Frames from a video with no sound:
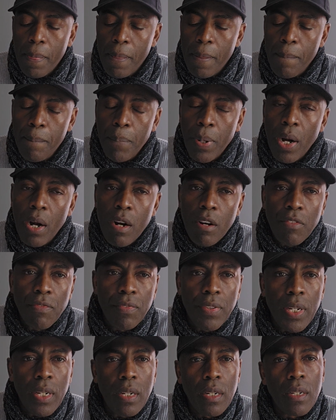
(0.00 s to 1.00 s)

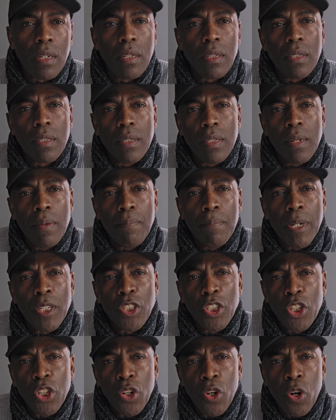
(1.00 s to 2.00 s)
imperfect,
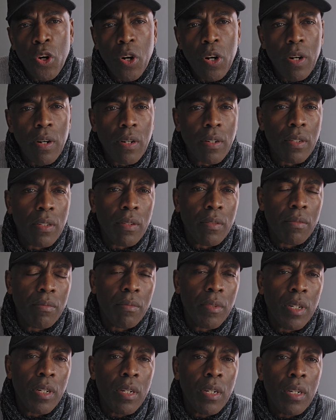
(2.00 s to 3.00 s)
immature.
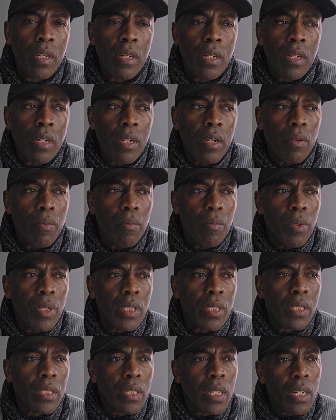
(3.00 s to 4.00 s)
We
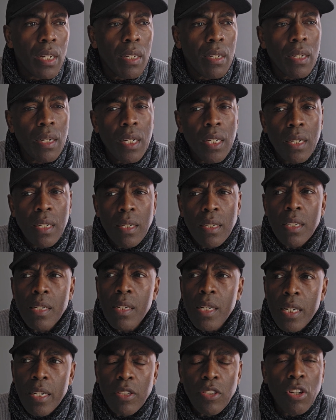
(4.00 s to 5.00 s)
still
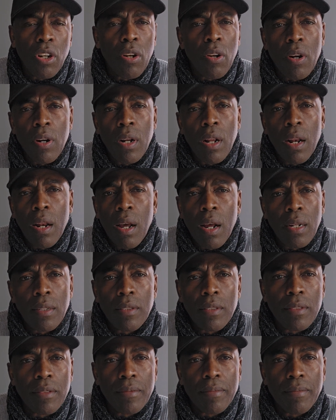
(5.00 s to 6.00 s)
need to learn a lot